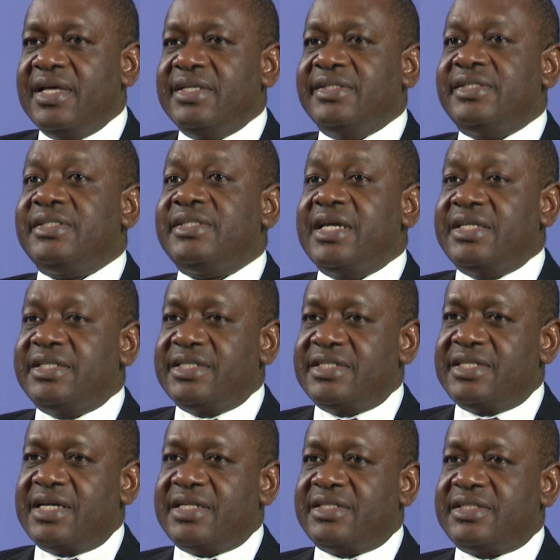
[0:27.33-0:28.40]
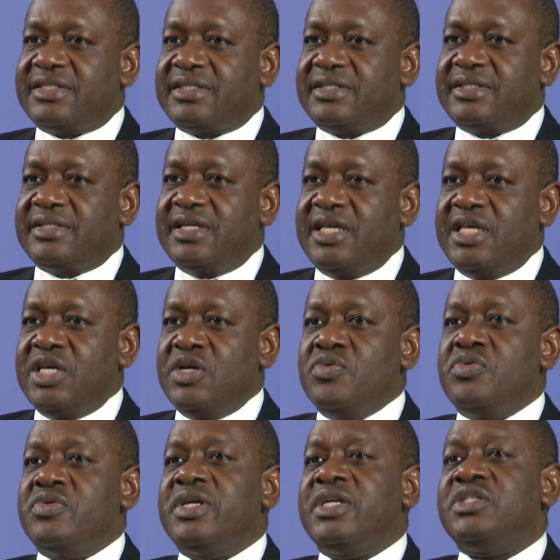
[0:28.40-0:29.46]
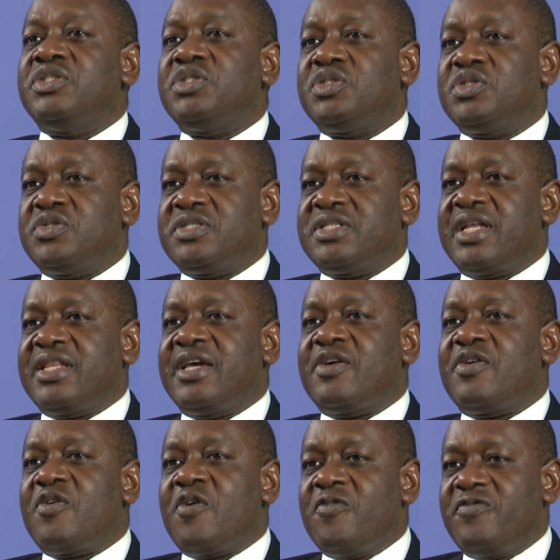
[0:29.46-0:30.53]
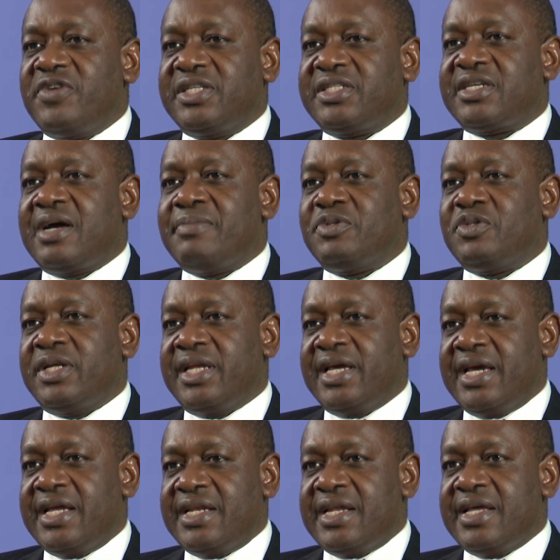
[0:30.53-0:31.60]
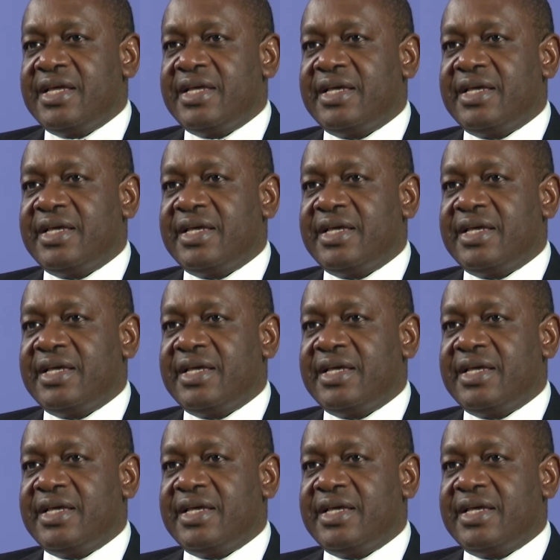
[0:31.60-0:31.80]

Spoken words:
stated that he would ensure that the conflict come to an end,